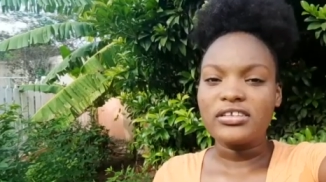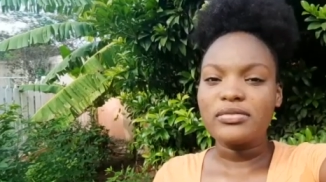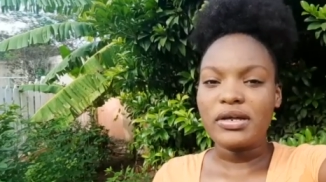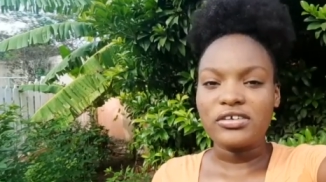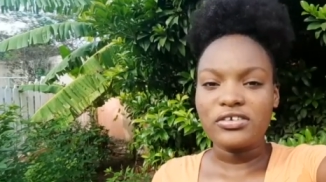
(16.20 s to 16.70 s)
in
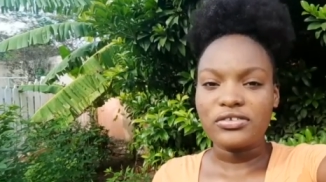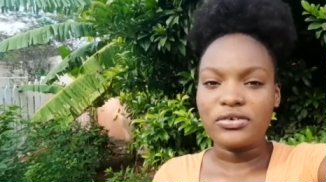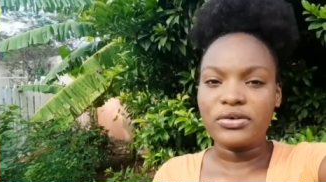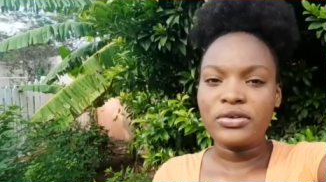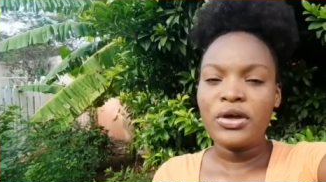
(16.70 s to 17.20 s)
Spanish
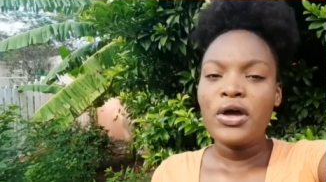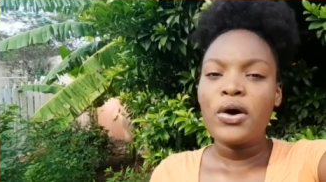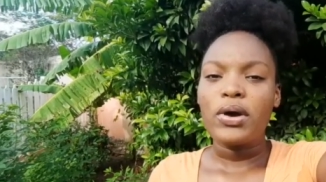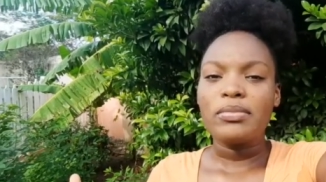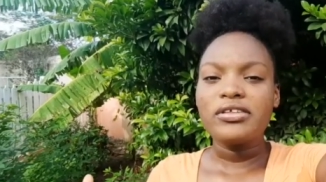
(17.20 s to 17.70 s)
Town
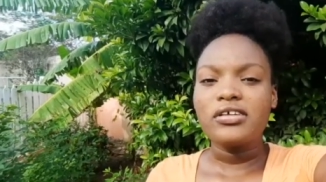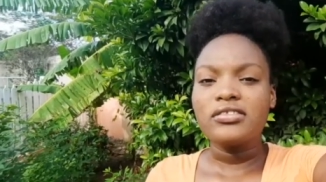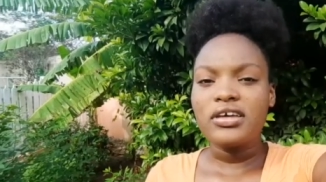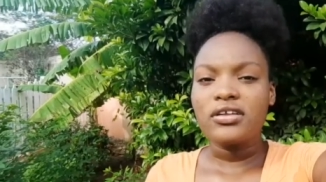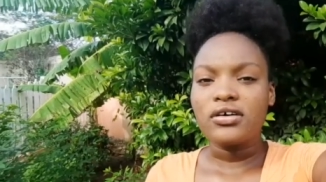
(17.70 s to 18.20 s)
where
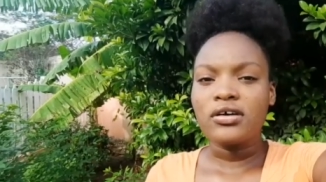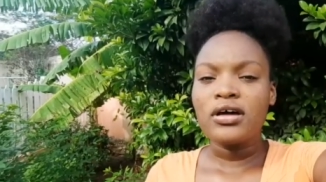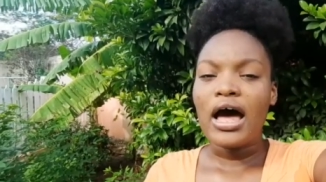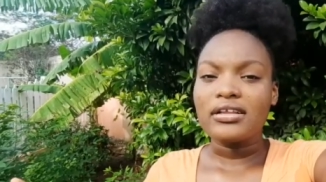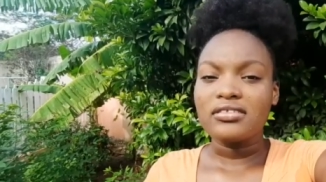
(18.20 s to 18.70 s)
Mr.
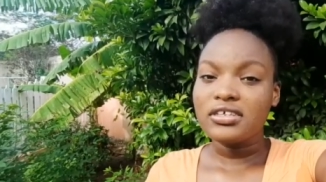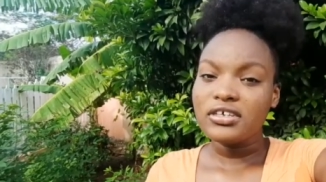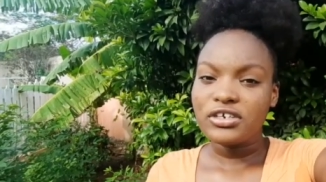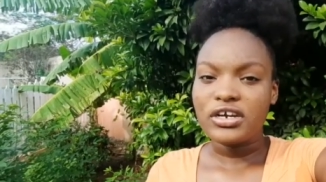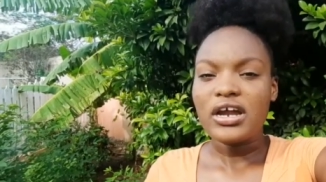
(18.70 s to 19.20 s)
Taylor, a
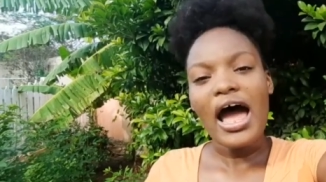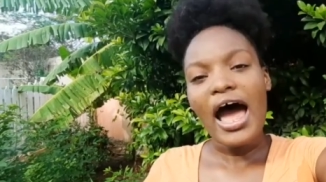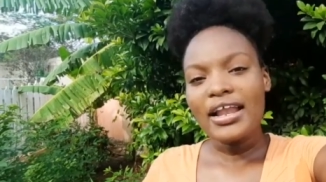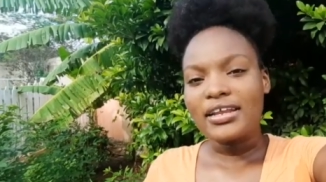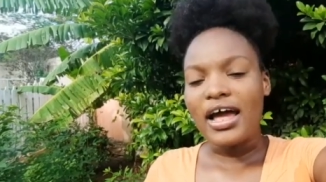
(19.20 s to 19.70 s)
teacher
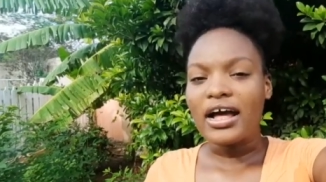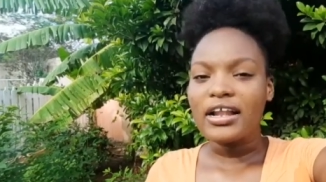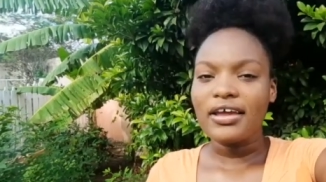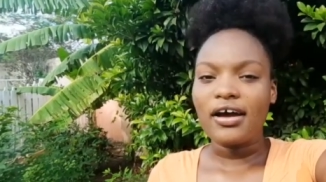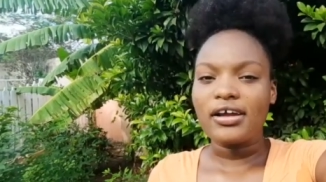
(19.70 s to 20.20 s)
and a
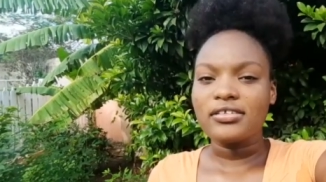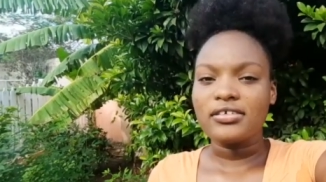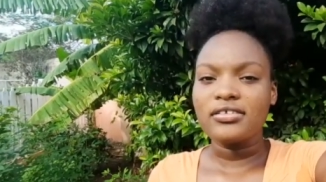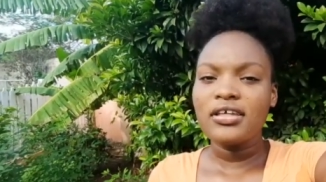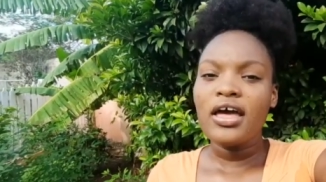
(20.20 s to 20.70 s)
clay
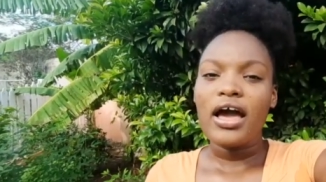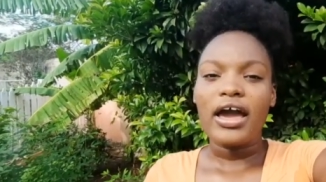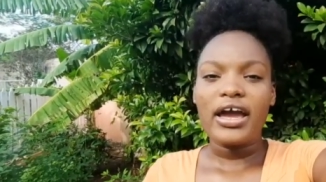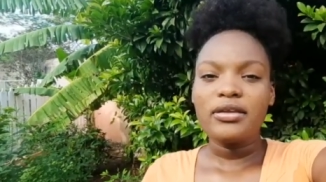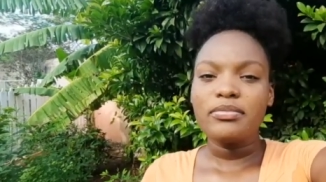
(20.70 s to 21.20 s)
artist,
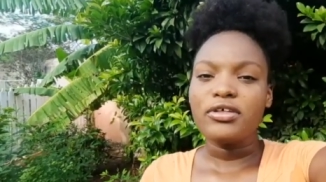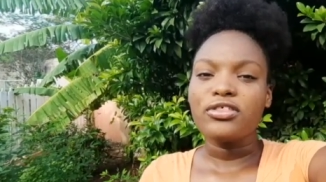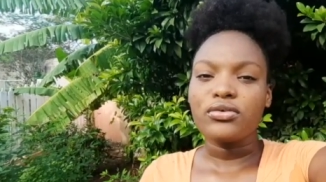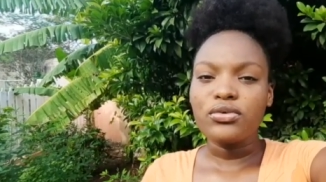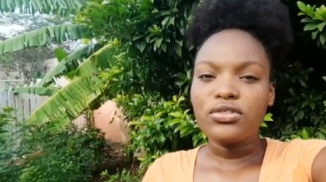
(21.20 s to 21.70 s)
guided me
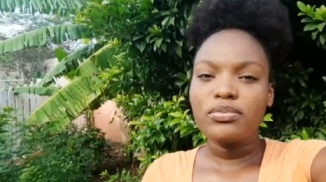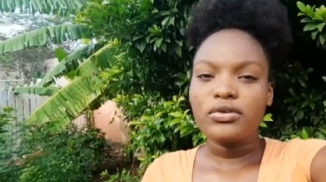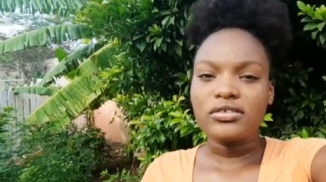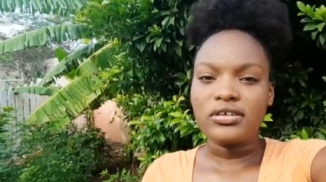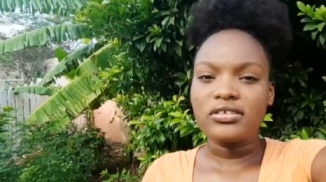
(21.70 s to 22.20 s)
through the
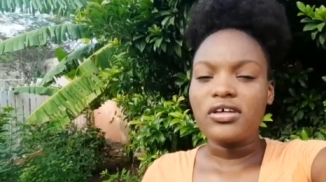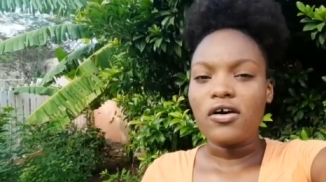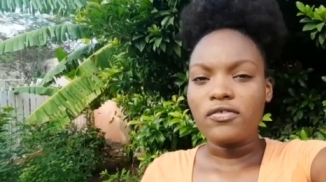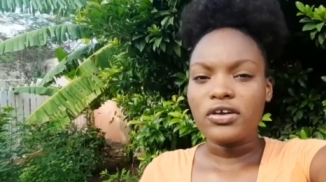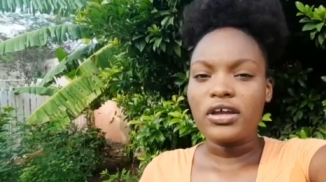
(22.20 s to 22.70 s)
process
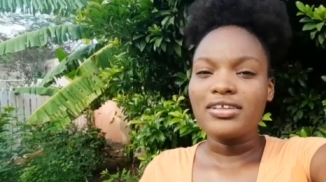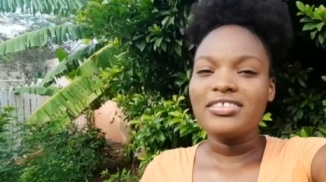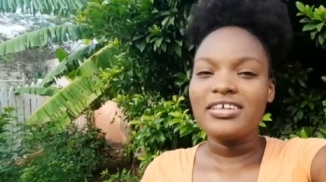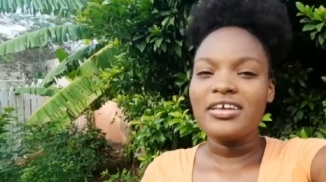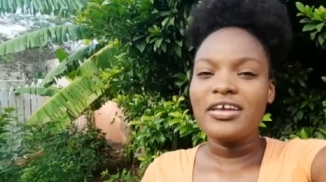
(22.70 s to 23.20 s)
of
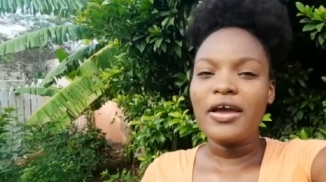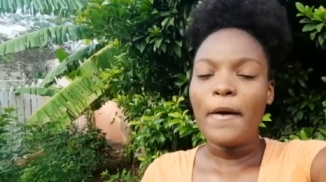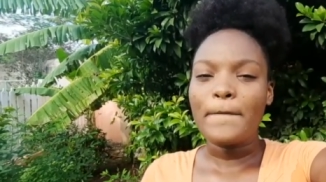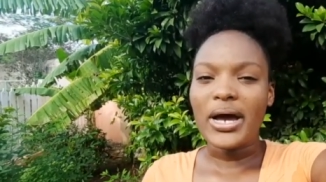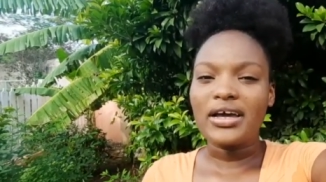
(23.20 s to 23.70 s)
creating
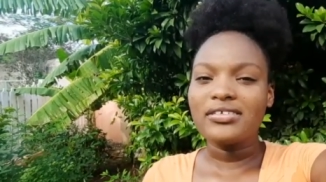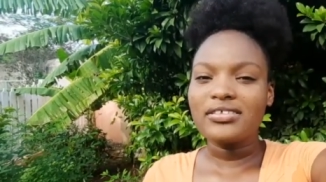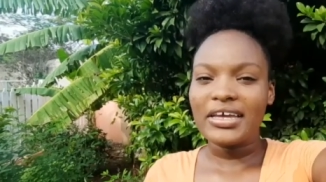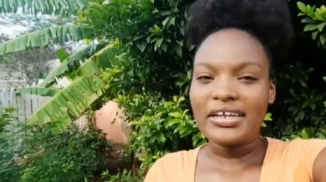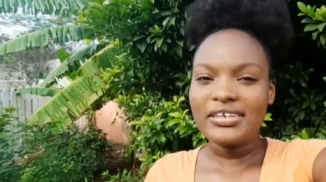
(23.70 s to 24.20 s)
my
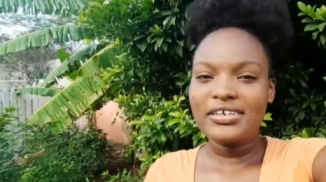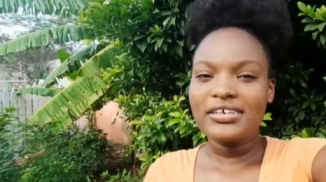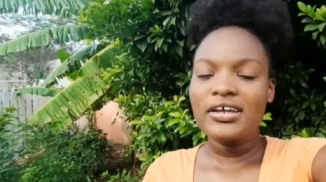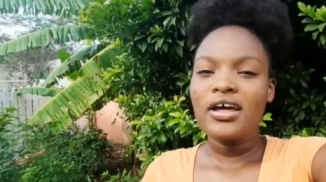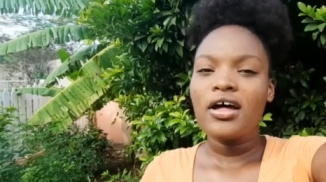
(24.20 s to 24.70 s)
sketch